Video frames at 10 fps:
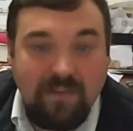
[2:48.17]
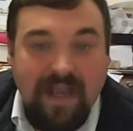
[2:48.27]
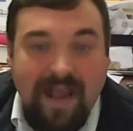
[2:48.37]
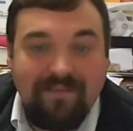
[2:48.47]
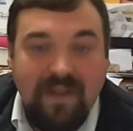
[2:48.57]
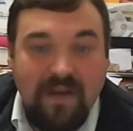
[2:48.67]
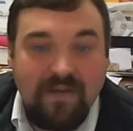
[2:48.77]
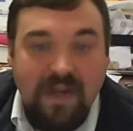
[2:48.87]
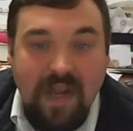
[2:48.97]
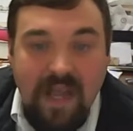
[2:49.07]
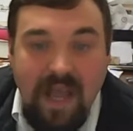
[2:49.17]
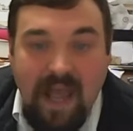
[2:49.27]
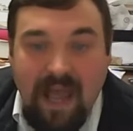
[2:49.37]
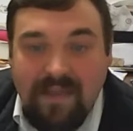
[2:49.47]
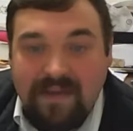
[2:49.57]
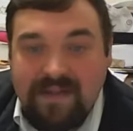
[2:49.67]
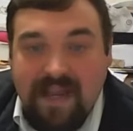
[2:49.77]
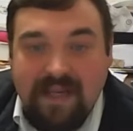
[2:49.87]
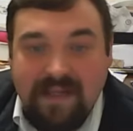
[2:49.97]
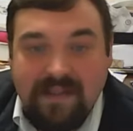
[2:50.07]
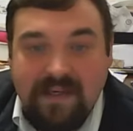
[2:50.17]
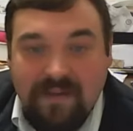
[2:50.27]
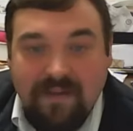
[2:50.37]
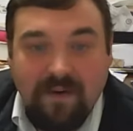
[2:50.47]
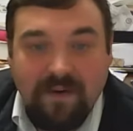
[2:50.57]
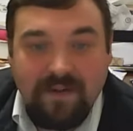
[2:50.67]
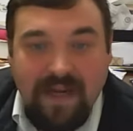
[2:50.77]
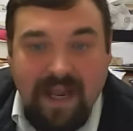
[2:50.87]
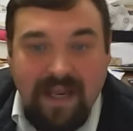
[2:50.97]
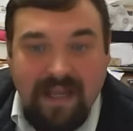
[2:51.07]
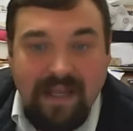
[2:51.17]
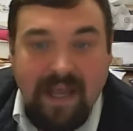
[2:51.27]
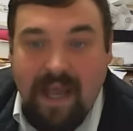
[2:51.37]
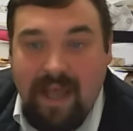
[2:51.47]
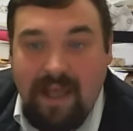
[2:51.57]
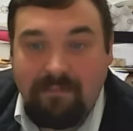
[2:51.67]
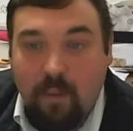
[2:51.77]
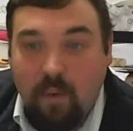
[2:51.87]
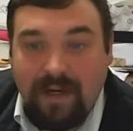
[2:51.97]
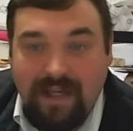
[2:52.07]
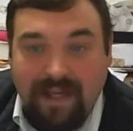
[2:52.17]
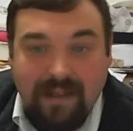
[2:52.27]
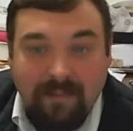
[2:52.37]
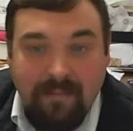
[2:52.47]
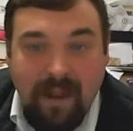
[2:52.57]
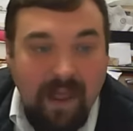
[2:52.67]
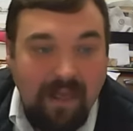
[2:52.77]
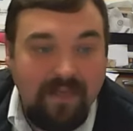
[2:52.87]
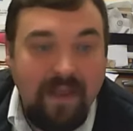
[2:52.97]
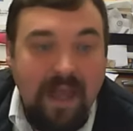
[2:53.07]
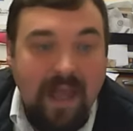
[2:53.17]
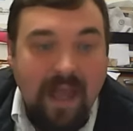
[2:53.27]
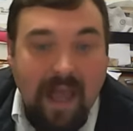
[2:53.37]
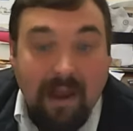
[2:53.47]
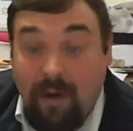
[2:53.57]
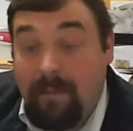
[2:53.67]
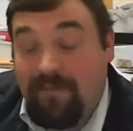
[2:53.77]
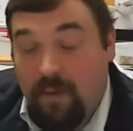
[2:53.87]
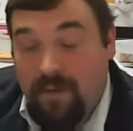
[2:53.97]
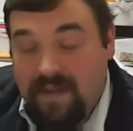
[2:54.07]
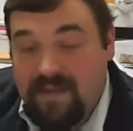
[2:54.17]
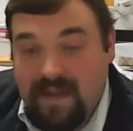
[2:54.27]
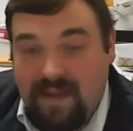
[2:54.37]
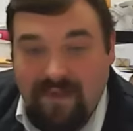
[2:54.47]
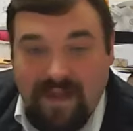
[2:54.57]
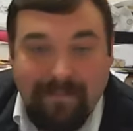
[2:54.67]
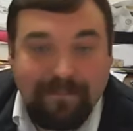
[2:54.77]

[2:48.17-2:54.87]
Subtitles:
We have those the second Thursday morning in the month, right before this event.